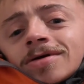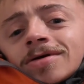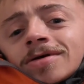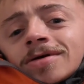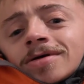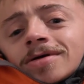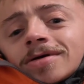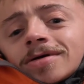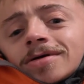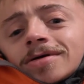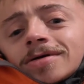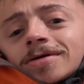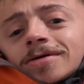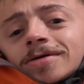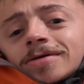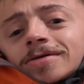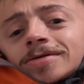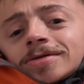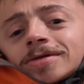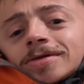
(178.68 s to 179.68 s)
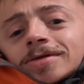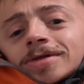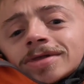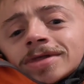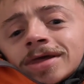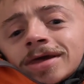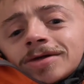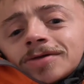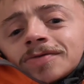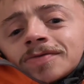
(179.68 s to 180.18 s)
the
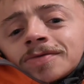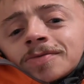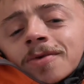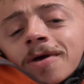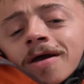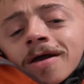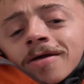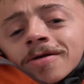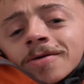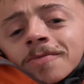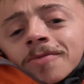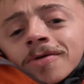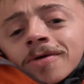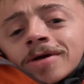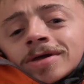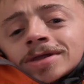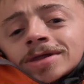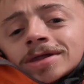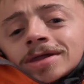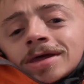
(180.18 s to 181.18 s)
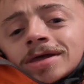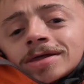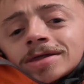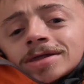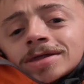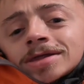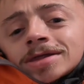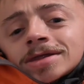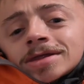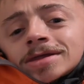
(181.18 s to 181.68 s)
stage of the hiring
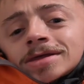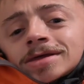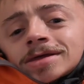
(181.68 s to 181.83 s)
process,